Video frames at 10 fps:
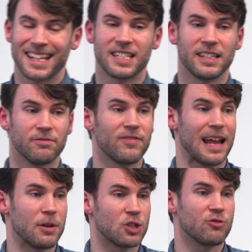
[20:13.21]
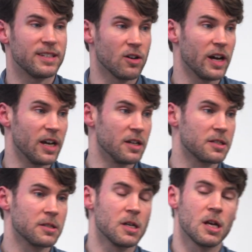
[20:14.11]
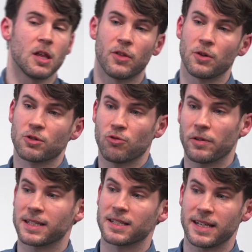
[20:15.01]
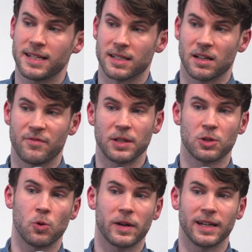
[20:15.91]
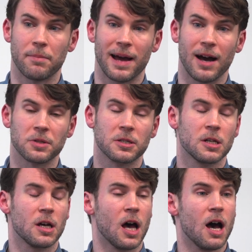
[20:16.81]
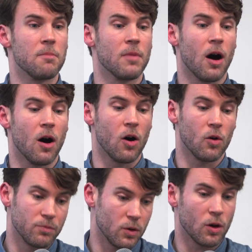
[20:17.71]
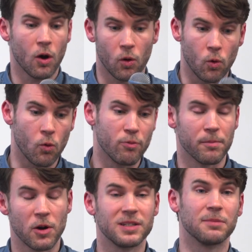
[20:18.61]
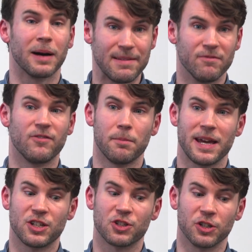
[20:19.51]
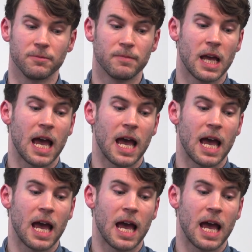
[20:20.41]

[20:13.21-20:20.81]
anti-inflammatory diet. Those chronic diseases I've been talking about are all promoted by inflammation,